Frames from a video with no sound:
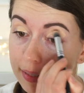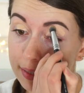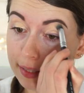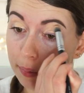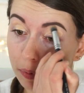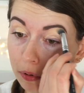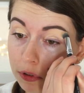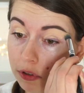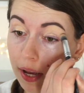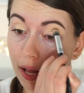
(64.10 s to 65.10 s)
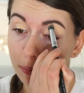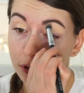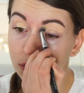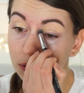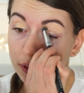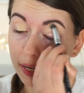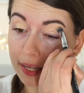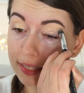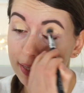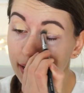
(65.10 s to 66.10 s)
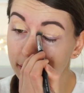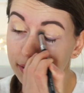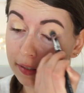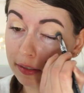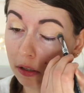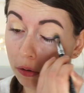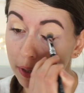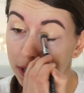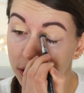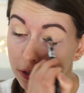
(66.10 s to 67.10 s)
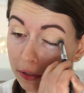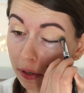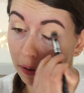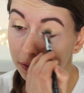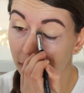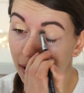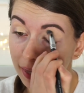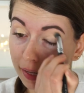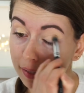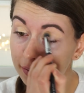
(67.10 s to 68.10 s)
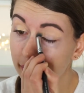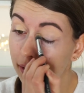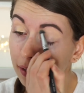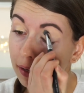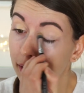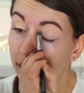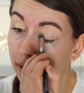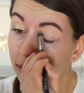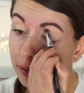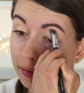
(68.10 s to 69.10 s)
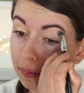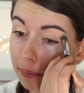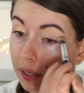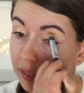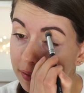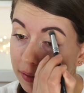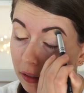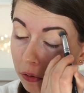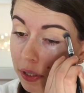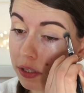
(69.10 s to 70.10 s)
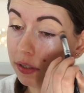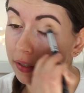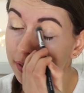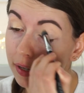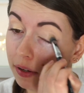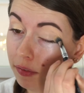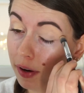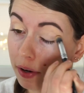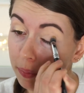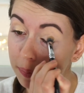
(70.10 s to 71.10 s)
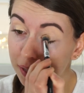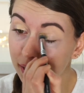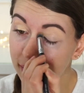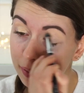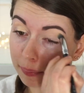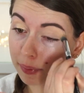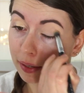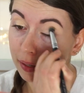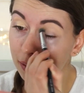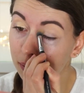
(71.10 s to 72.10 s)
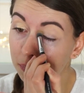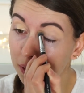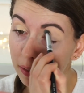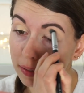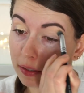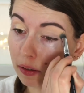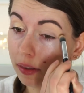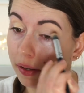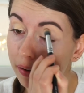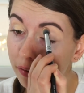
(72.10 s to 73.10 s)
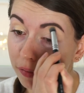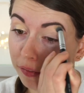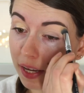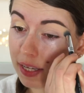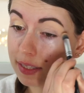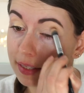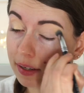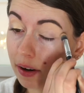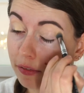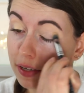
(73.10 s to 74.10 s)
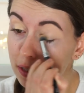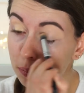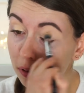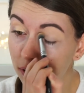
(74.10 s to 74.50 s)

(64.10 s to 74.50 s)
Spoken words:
step also helps to cancel out the discoloration on your eyelid, and my discoloration is very big because all the veins are visible.